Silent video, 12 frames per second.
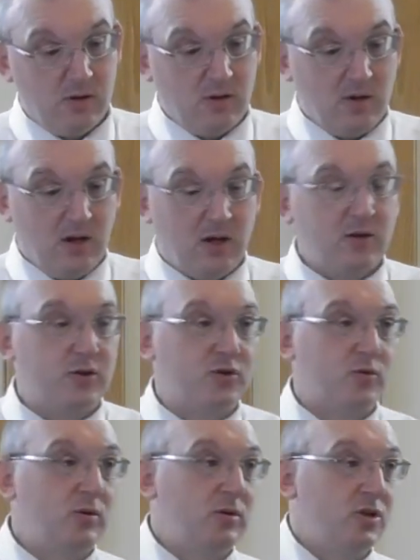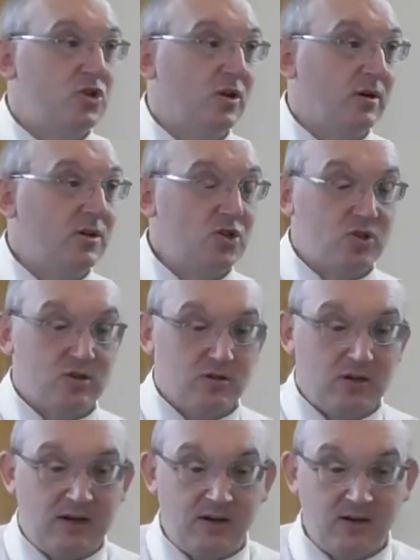Elders rule the church,
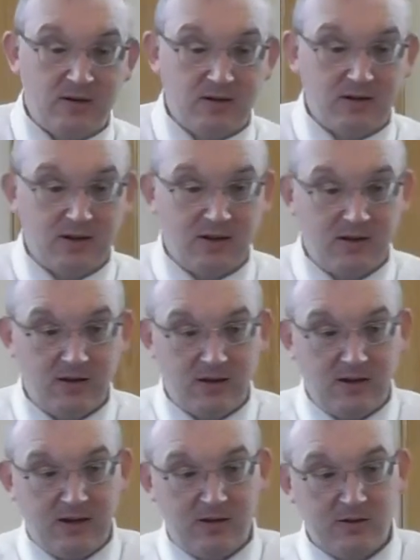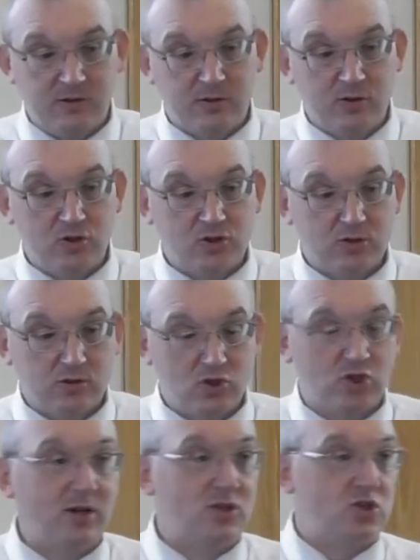and elders
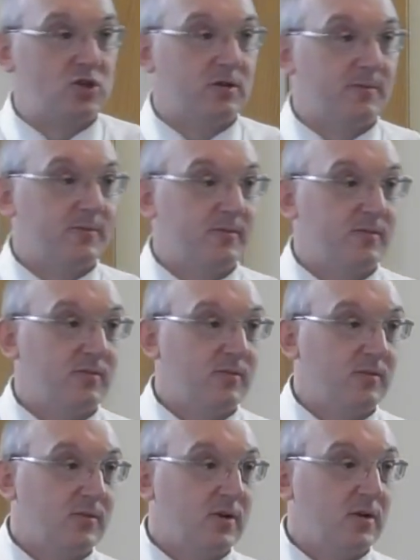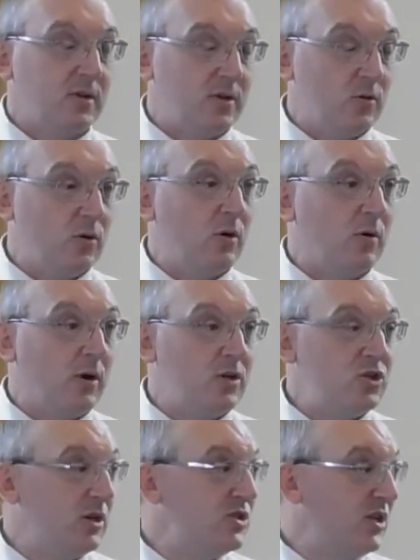judge. They don't go around
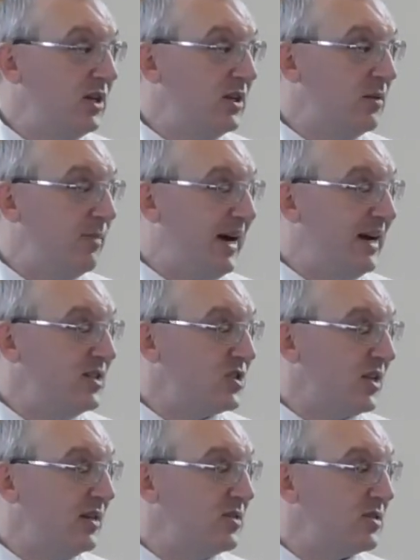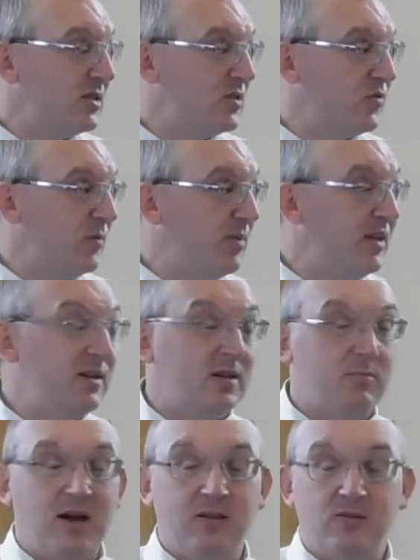judging in the bad sense, that's forbidden in
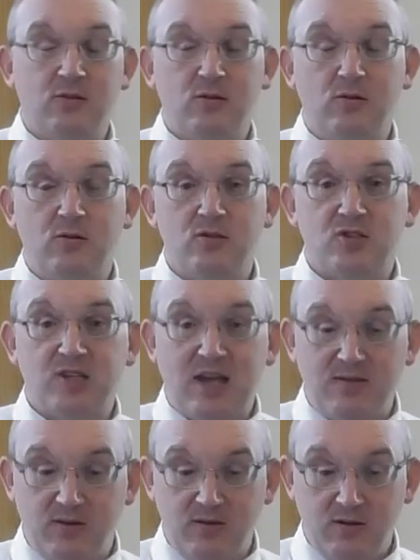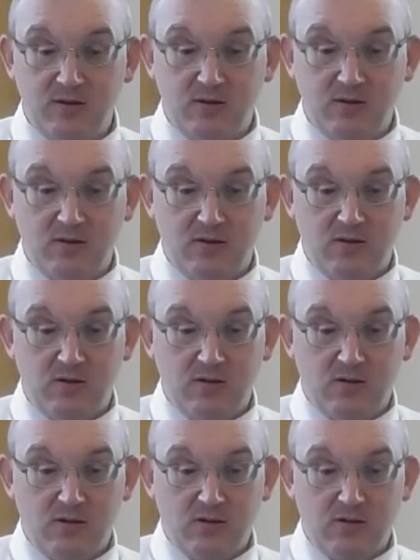Matthew 7,
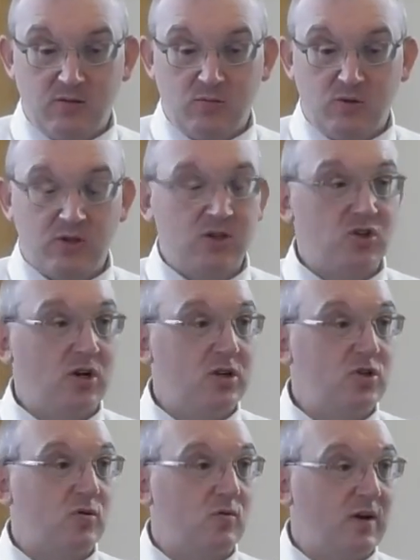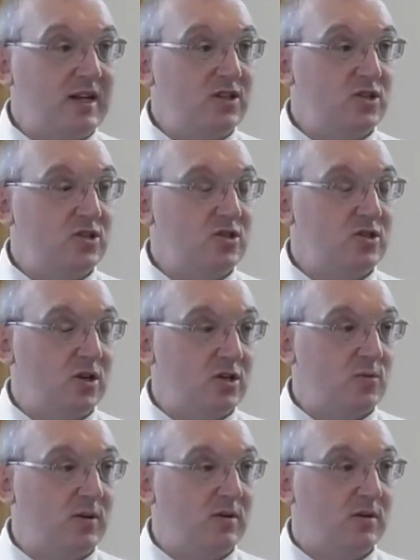but they judge righteous
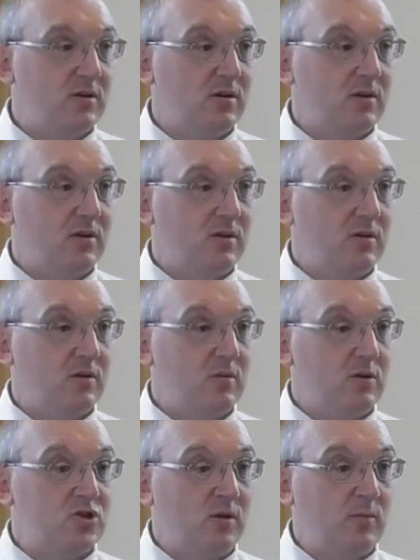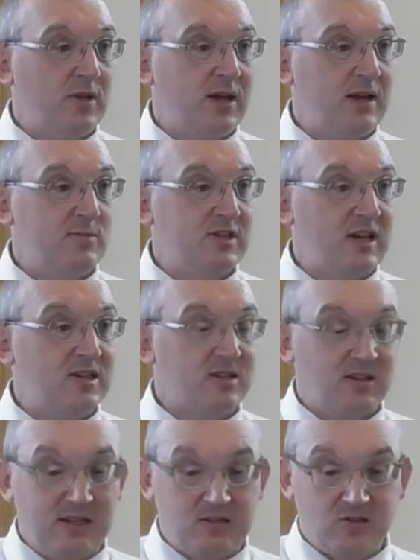judgment, which sometimes
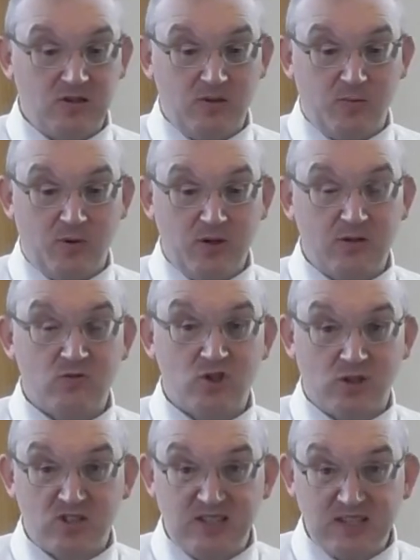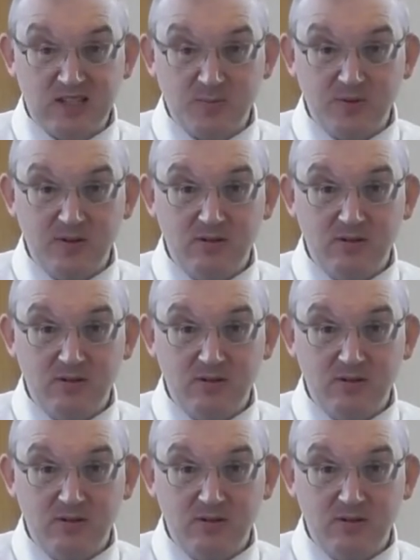escalates to the point of church discipline,